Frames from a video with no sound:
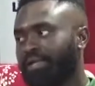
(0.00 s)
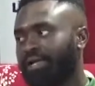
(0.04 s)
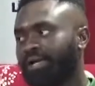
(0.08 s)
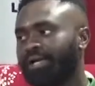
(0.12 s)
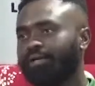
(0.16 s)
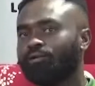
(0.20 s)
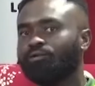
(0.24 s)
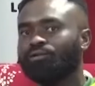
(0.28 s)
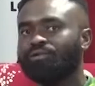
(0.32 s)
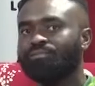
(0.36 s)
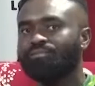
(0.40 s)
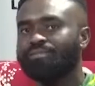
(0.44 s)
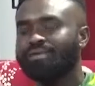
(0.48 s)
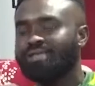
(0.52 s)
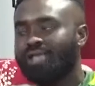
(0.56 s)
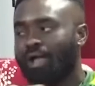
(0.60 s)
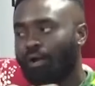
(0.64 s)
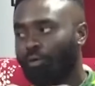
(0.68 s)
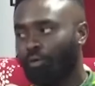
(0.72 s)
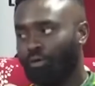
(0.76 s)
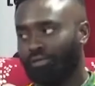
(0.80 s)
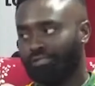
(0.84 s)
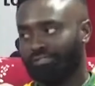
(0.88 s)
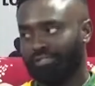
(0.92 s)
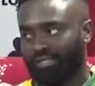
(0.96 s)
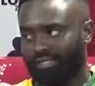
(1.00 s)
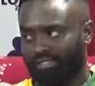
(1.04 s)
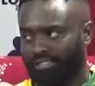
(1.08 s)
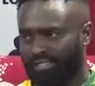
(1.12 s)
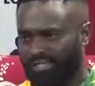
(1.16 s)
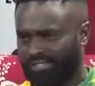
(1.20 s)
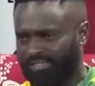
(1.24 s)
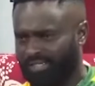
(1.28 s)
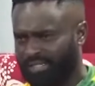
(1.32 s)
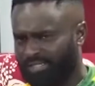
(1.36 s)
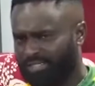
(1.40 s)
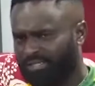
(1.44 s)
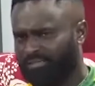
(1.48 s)
And on him been in contact. Yeah,
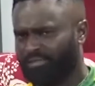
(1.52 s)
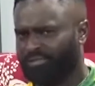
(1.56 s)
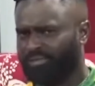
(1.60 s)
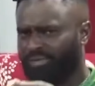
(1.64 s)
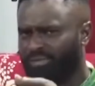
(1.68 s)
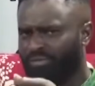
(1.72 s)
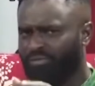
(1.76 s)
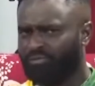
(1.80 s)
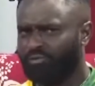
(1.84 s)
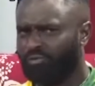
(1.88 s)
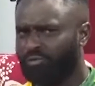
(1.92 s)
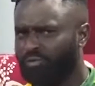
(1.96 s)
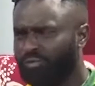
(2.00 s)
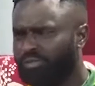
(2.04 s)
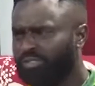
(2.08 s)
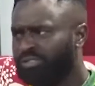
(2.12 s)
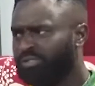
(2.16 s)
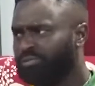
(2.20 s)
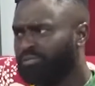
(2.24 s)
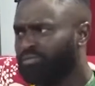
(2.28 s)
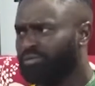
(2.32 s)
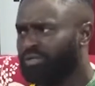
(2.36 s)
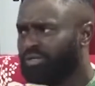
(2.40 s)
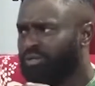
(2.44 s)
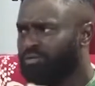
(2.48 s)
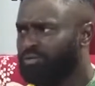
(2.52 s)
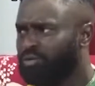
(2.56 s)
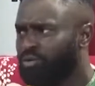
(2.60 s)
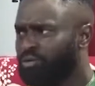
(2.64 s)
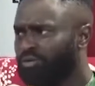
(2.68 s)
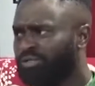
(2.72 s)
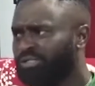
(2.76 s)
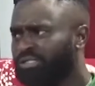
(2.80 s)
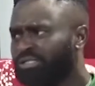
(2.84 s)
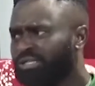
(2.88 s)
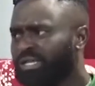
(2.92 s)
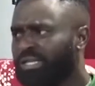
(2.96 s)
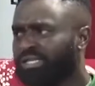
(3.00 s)
chat me here. No come with them. We
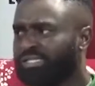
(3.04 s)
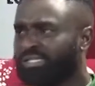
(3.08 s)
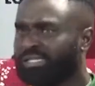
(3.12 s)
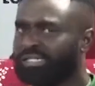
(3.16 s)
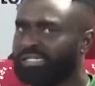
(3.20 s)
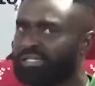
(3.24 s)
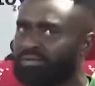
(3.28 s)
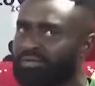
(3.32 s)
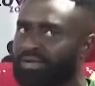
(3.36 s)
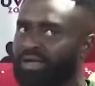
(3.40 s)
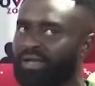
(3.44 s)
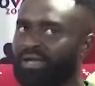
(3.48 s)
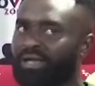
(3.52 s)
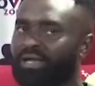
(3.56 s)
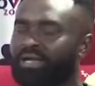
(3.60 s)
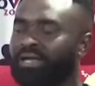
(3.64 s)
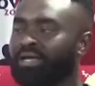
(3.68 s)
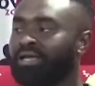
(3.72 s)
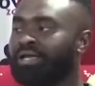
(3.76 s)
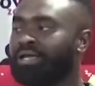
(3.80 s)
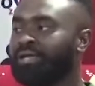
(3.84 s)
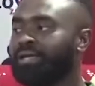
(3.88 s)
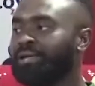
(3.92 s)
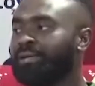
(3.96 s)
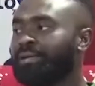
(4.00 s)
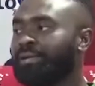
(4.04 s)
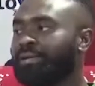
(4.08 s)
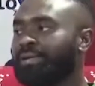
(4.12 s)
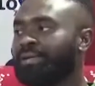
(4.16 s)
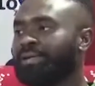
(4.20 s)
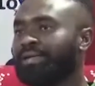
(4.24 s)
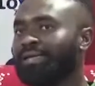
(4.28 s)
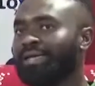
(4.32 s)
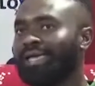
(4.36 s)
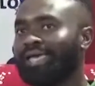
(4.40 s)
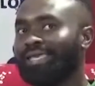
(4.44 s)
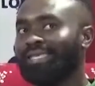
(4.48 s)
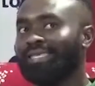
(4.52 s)
see case the way.
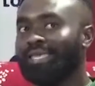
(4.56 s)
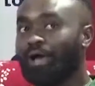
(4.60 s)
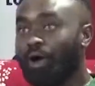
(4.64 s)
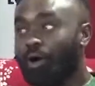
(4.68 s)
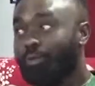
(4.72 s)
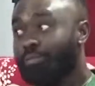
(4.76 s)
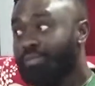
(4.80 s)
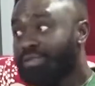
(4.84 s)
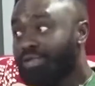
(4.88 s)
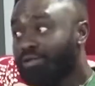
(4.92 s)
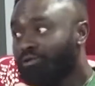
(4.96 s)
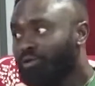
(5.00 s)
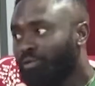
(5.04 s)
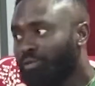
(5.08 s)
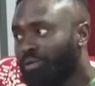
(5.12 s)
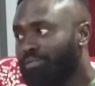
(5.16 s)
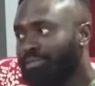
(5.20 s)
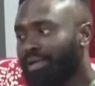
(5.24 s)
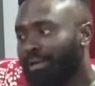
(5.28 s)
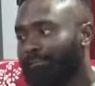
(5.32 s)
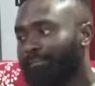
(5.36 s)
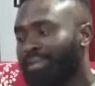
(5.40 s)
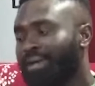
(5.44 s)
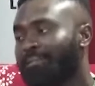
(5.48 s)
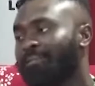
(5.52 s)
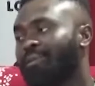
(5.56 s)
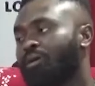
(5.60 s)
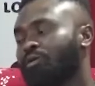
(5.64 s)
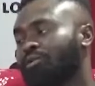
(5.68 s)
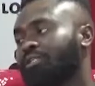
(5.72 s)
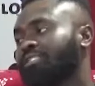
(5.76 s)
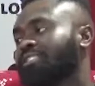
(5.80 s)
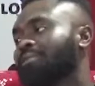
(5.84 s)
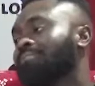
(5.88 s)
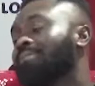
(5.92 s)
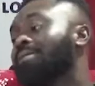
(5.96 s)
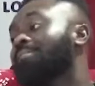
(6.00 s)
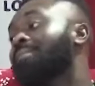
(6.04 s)
Yeah, we been in. No maybe a bem. Or
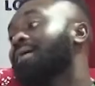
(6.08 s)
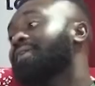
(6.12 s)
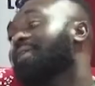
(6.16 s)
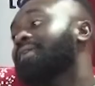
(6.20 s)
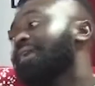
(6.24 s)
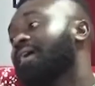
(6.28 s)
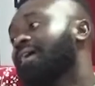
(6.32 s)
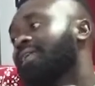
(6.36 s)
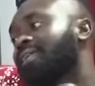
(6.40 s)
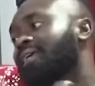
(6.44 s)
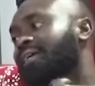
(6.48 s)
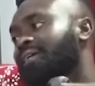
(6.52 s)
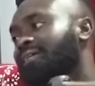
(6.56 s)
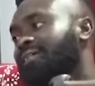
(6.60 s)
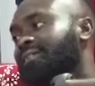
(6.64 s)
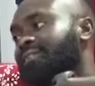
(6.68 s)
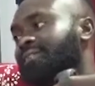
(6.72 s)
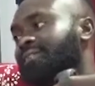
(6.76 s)
just a bem. My dear, na.